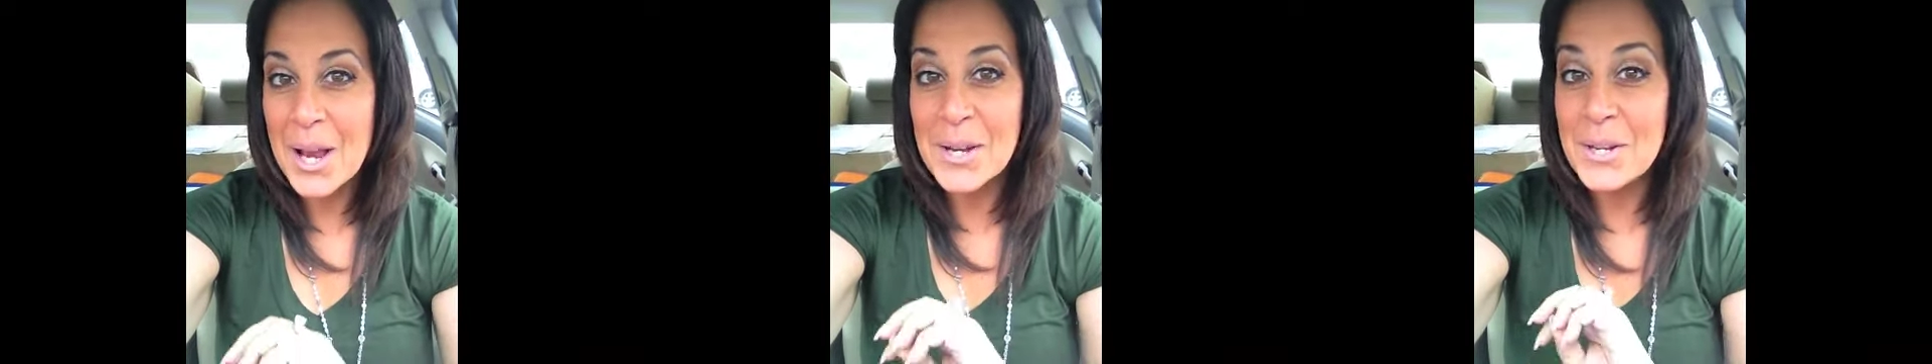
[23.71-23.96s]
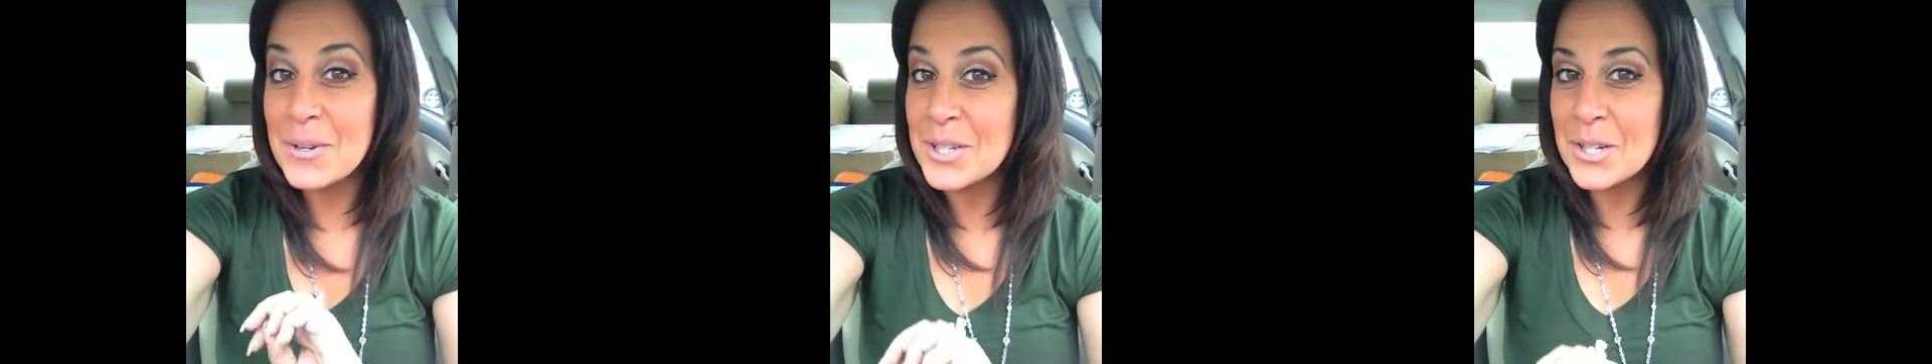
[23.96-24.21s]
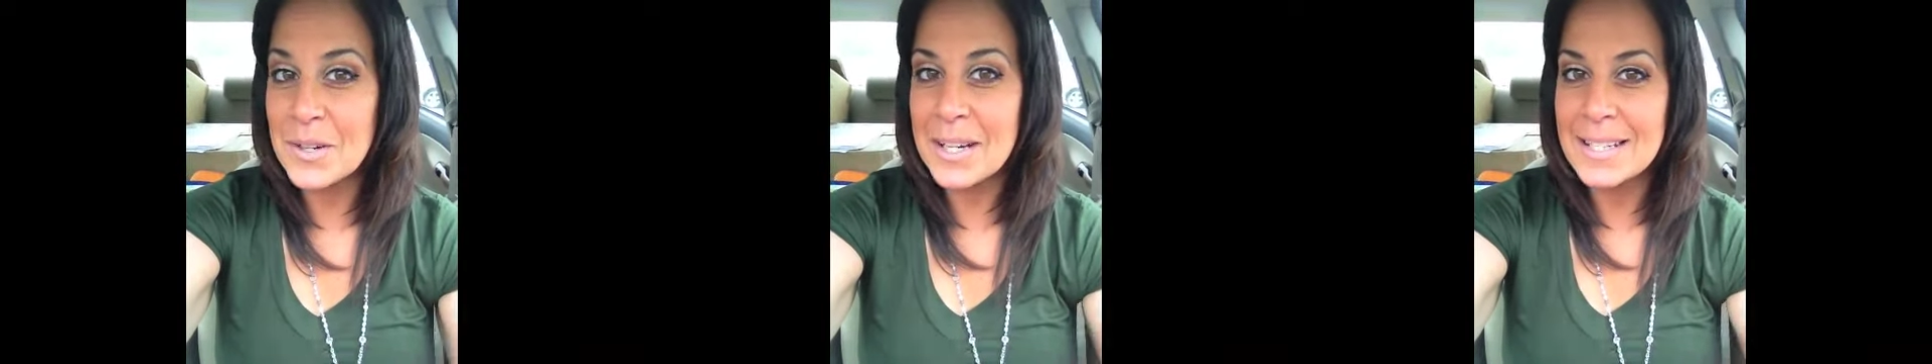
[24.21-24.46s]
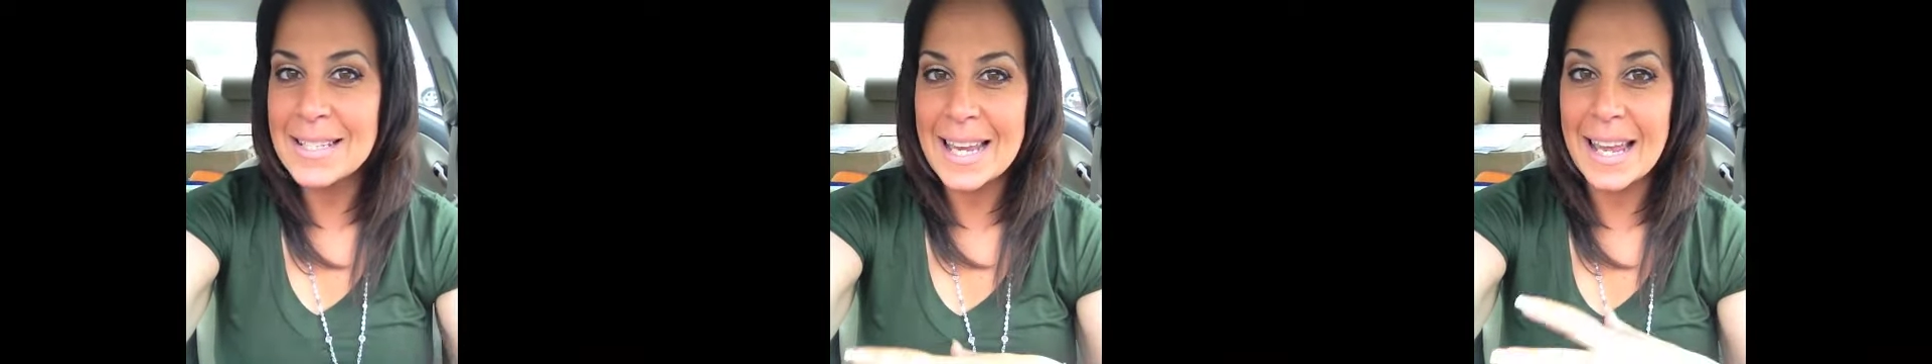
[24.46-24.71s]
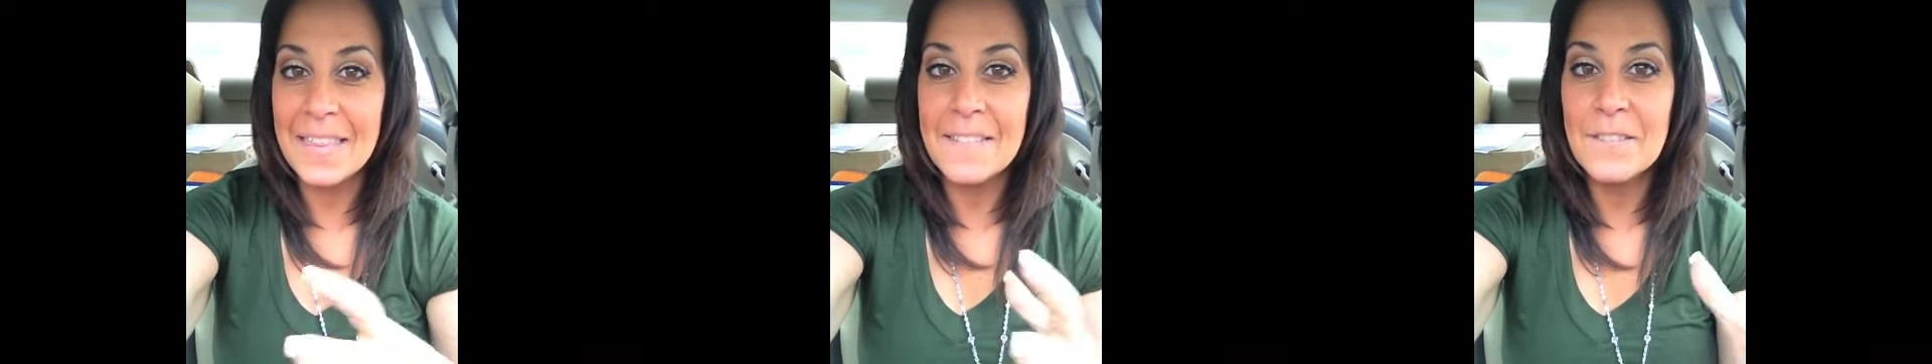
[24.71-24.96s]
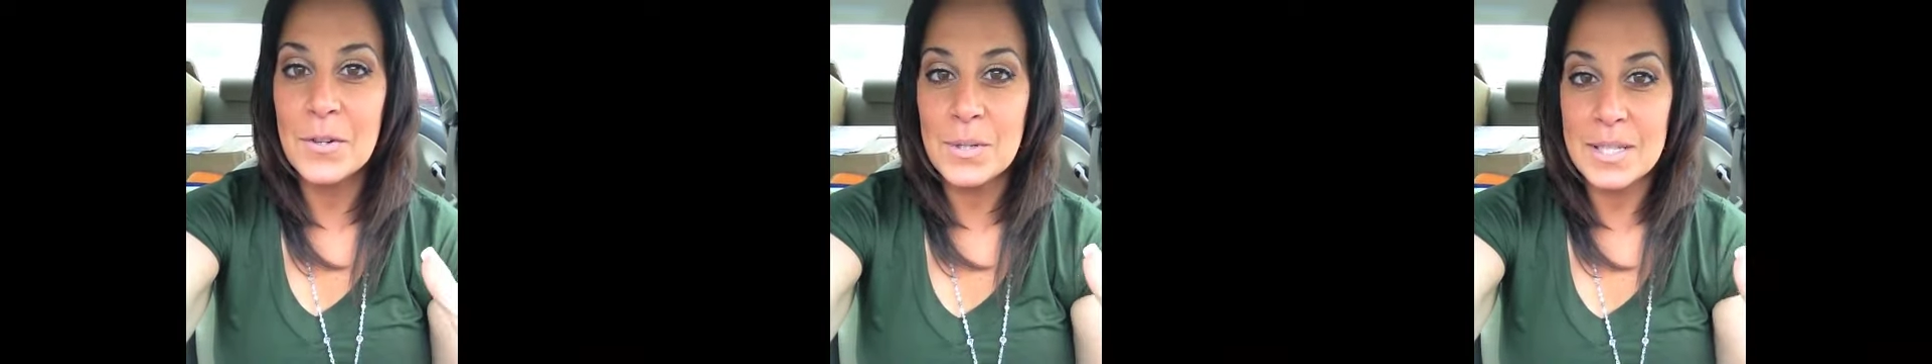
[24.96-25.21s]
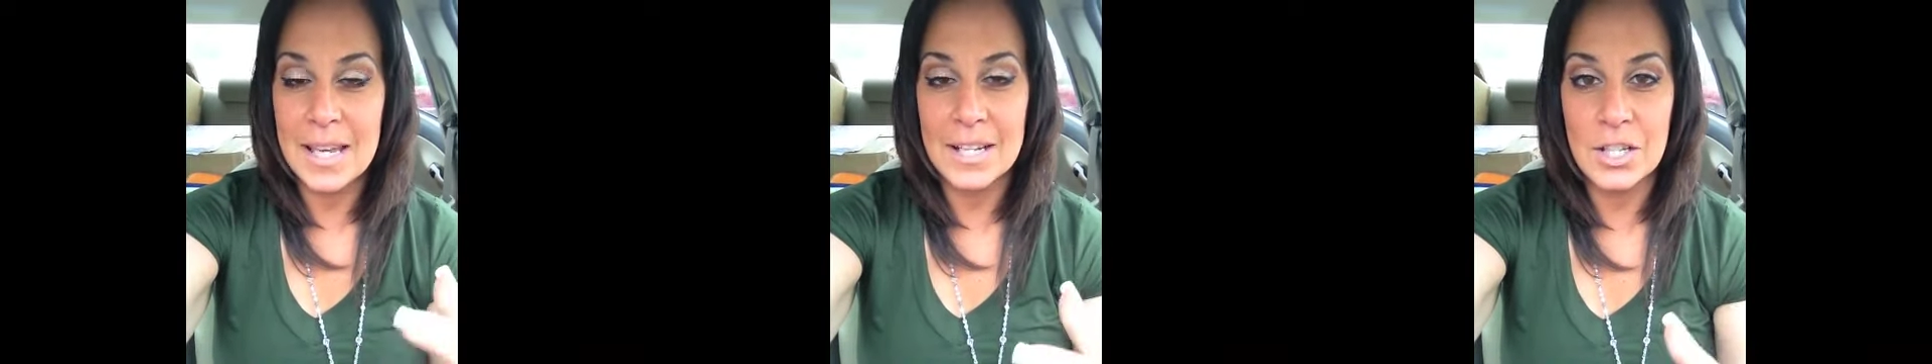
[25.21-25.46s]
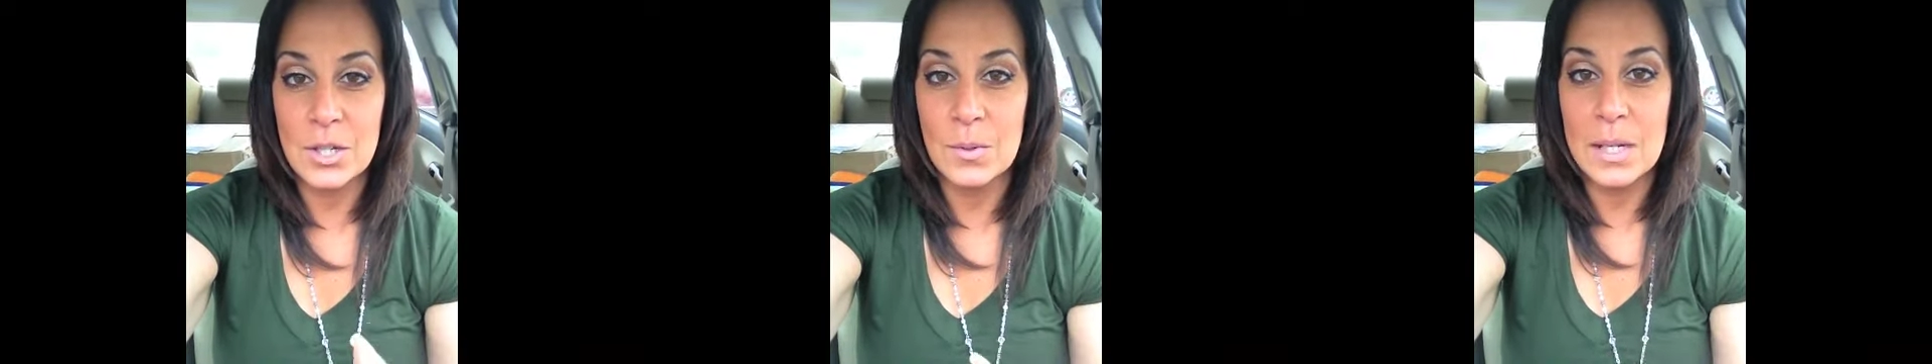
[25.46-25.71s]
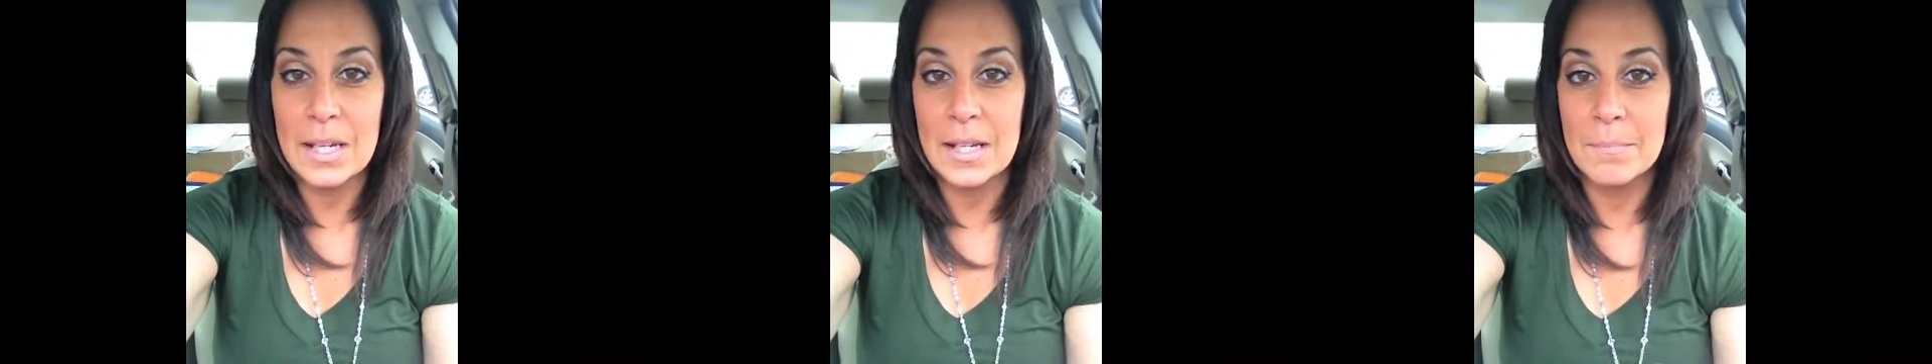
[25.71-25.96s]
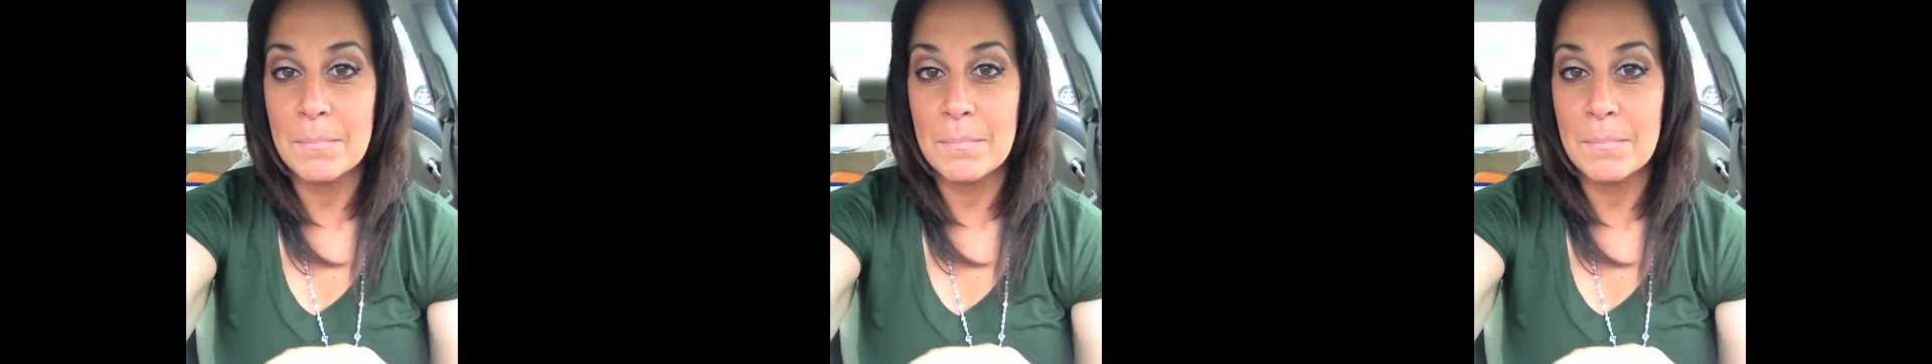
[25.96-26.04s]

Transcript: nutrients in the foods that you eat.